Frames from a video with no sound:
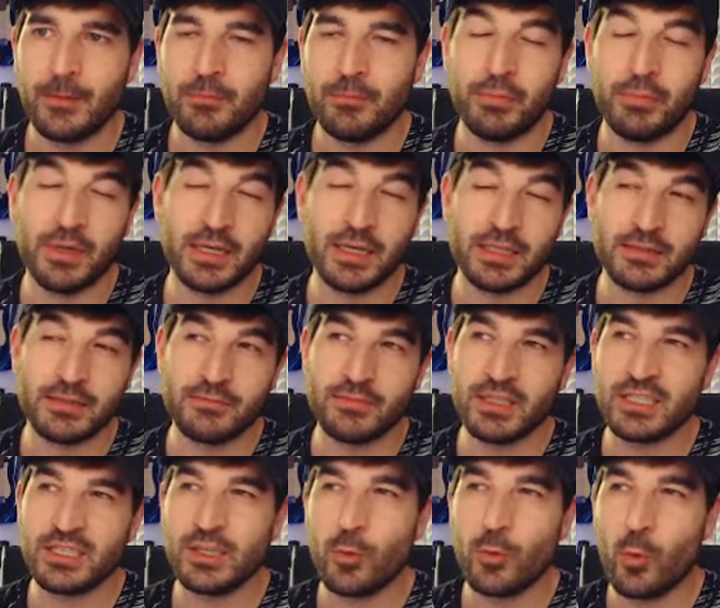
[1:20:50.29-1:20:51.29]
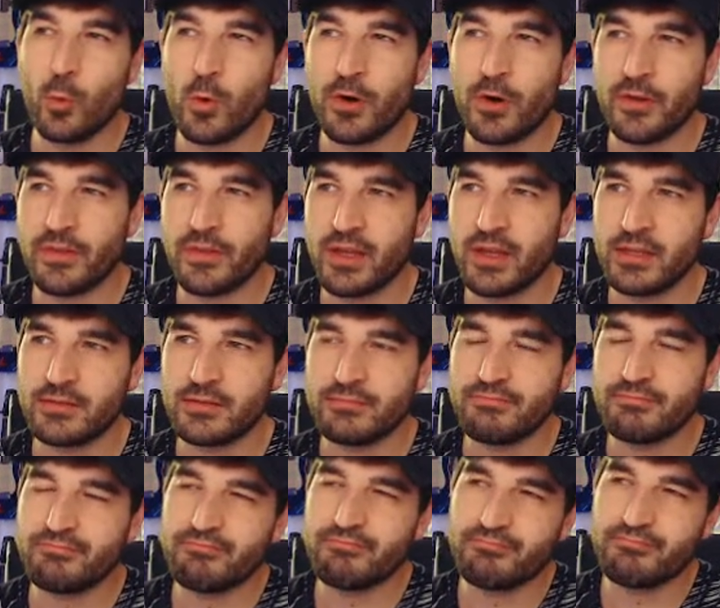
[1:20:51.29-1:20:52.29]
But is it worth it?
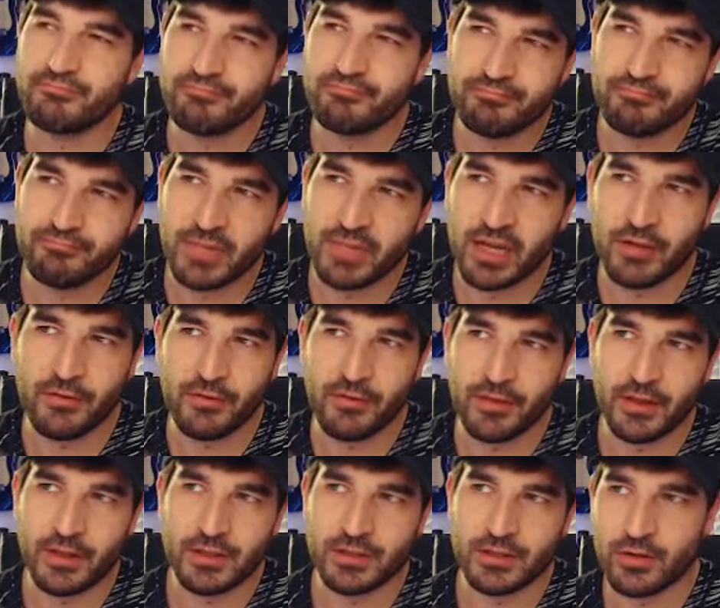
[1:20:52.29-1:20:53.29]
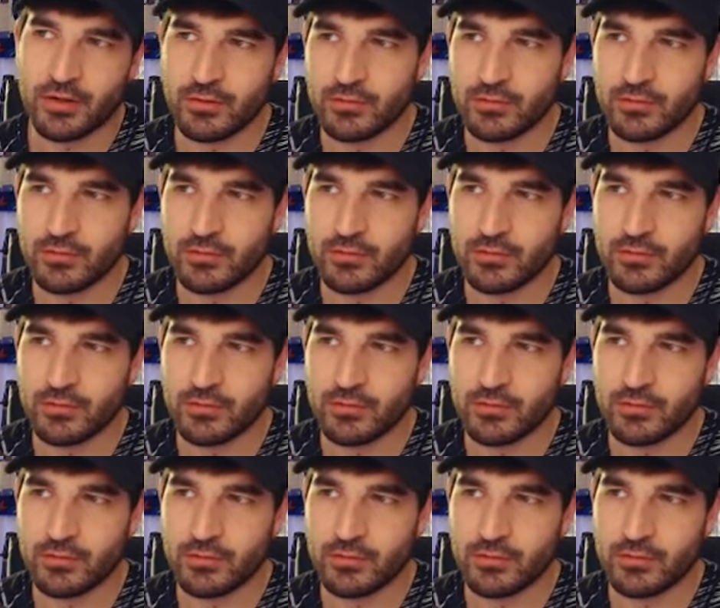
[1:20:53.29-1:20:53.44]
I don't think so.